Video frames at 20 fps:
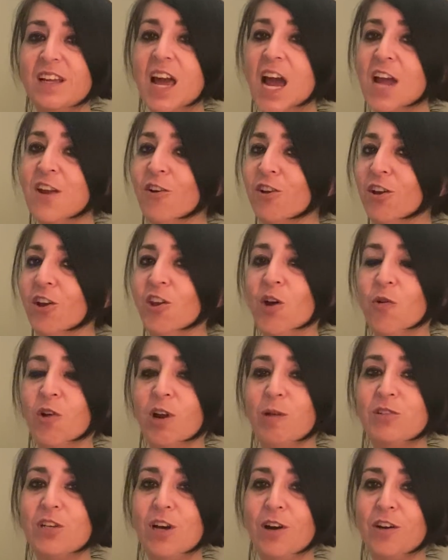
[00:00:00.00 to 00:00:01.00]
I know y'all know what
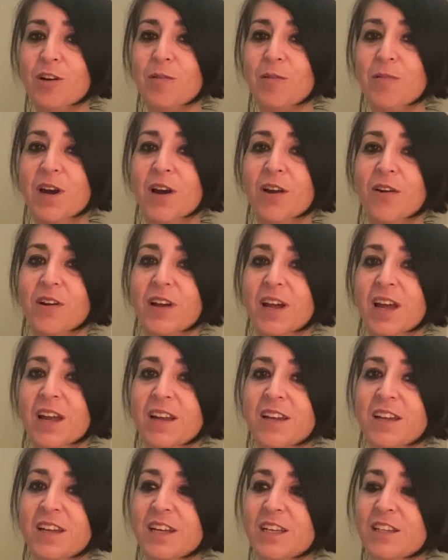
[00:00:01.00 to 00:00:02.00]
I'm talking about,
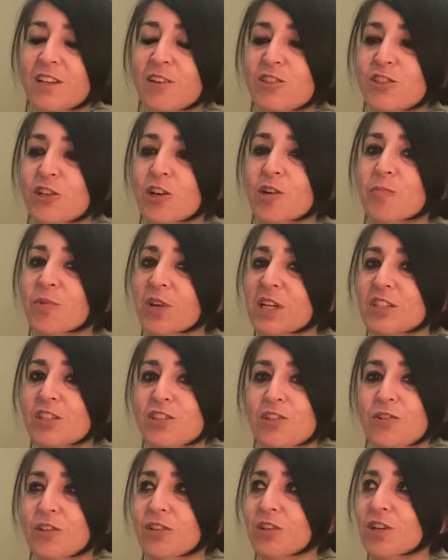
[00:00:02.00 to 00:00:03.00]
okay? There's certain
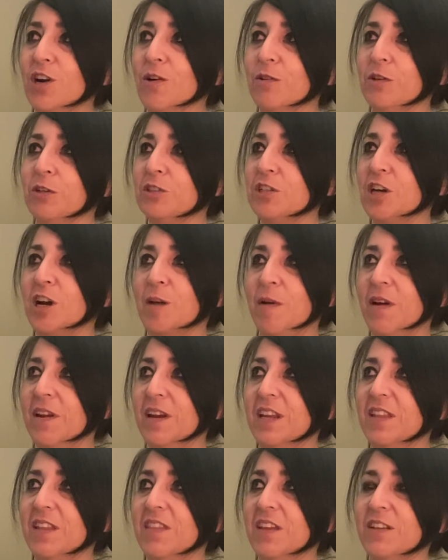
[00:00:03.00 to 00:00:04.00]
places you can go and you can talk about
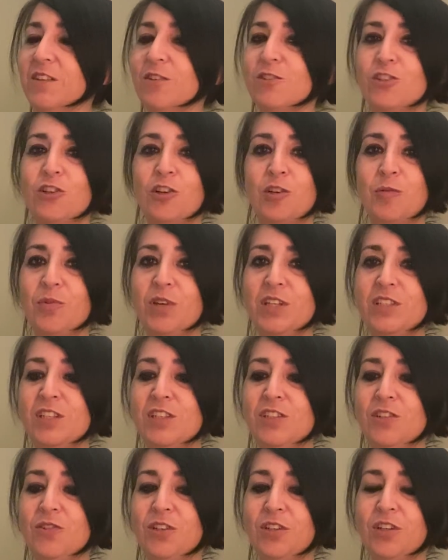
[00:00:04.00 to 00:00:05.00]
anything. There's certain
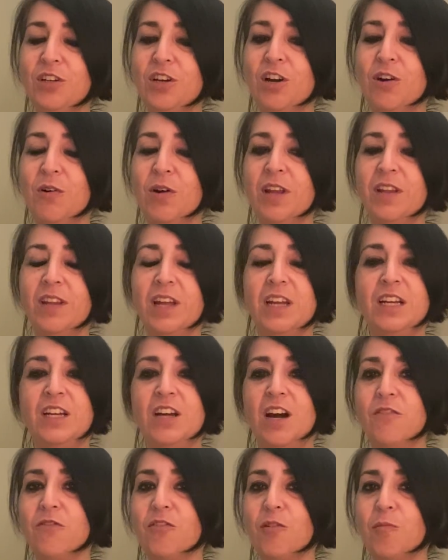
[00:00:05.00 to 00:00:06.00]
places you can go and like,
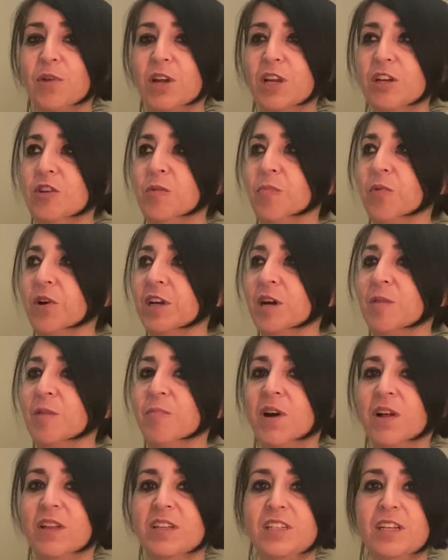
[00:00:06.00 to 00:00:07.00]
God forbid you bring up
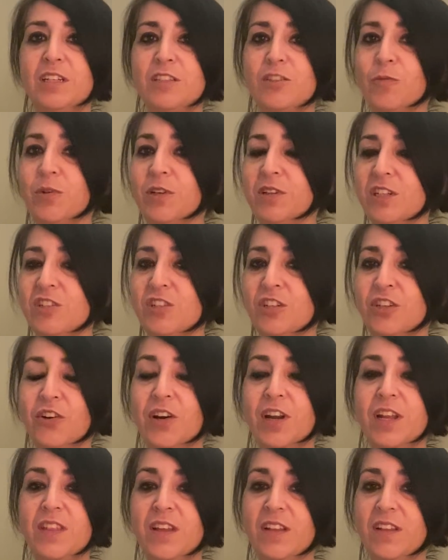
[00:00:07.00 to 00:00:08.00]
politics or religion or
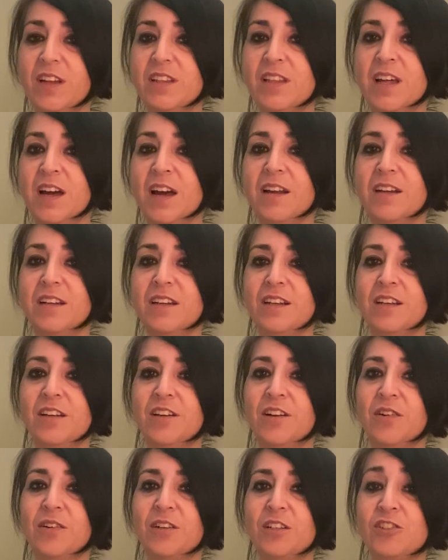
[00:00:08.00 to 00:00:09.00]
anything like that, you
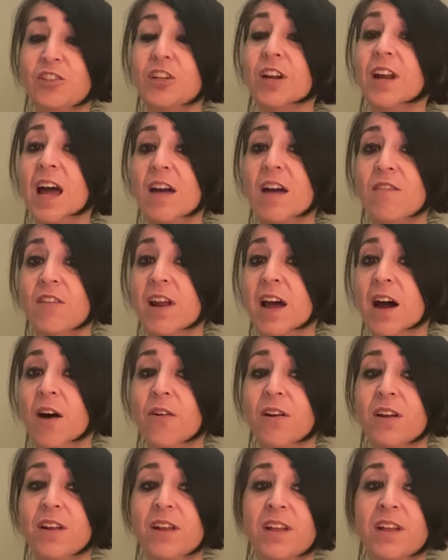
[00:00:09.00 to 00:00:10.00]
know, because you're going to have it out.